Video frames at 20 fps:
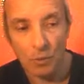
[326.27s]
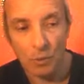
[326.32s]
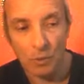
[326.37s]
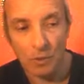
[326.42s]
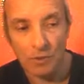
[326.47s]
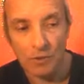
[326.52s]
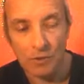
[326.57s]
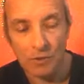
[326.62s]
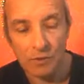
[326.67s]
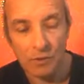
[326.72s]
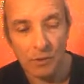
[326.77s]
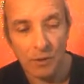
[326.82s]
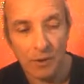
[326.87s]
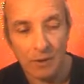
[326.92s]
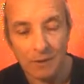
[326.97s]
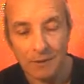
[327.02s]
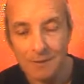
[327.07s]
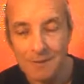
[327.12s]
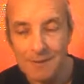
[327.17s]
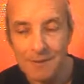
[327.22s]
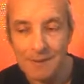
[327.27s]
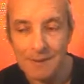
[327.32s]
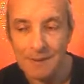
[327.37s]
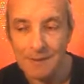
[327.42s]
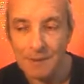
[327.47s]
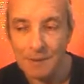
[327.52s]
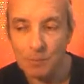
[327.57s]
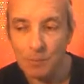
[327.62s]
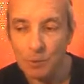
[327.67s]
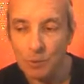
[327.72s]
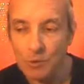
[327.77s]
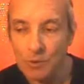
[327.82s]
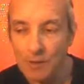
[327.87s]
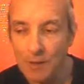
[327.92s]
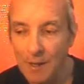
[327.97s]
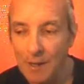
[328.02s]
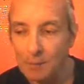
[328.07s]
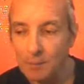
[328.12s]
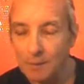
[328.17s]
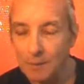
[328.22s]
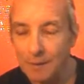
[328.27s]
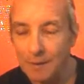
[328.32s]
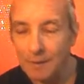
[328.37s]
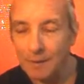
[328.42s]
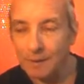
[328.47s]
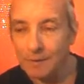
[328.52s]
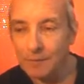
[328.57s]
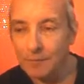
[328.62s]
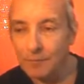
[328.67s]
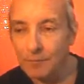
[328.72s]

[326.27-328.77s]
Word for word: which can see the moods happening,